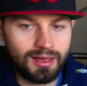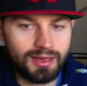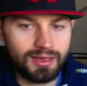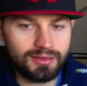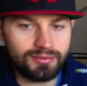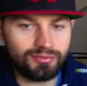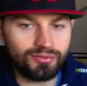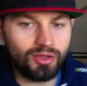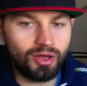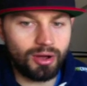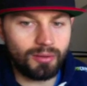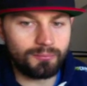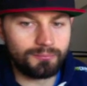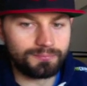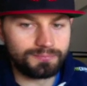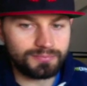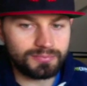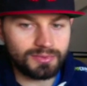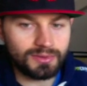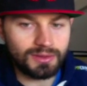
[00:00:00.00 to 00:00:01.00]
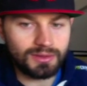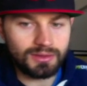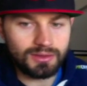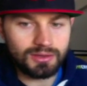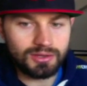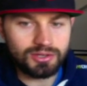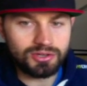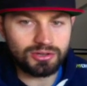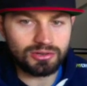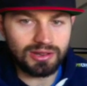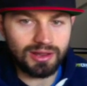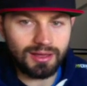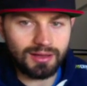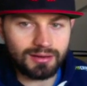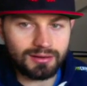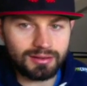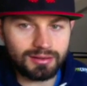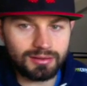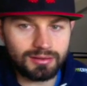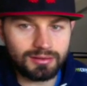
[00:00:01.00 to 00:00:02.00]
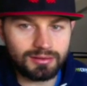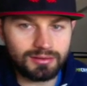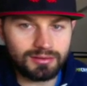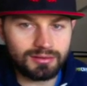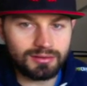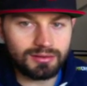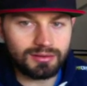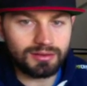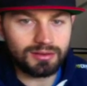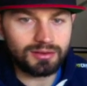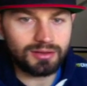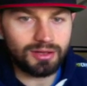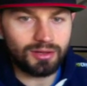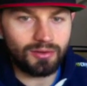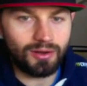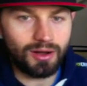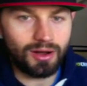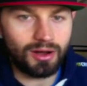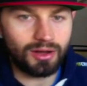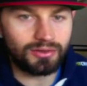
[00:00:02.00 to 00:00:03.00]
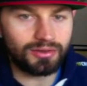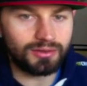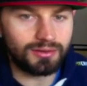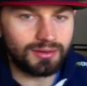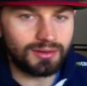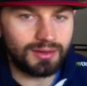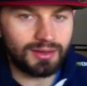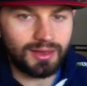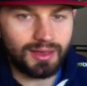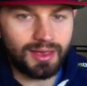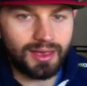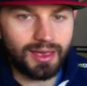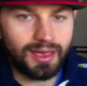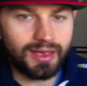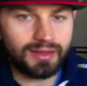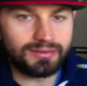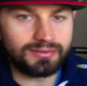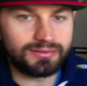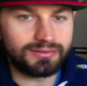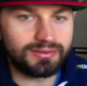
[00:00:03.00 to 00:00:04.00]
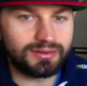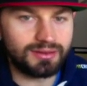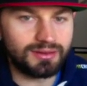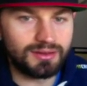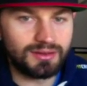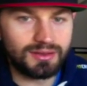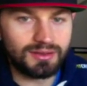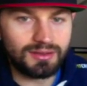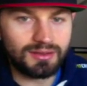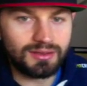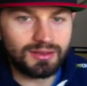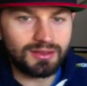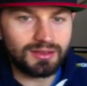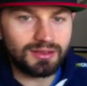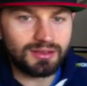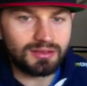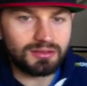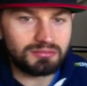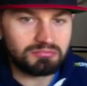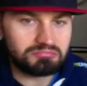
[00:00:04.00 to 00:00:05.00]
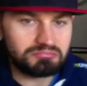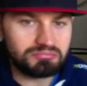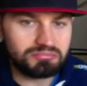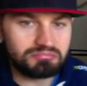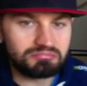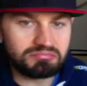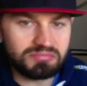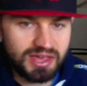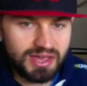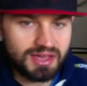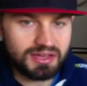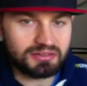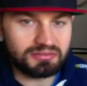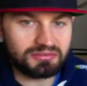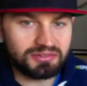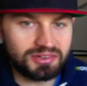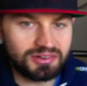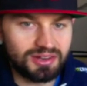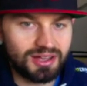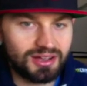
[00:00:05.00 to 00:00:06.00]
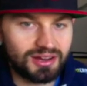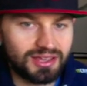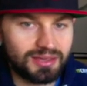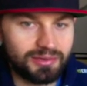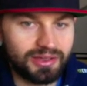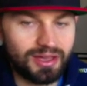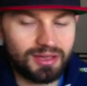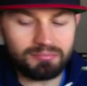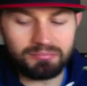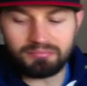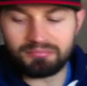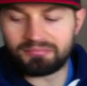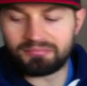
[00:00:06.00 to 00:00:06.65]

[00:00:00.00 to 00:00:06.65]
If not, good luck, go hard, and yeah, good luck. Keep it going.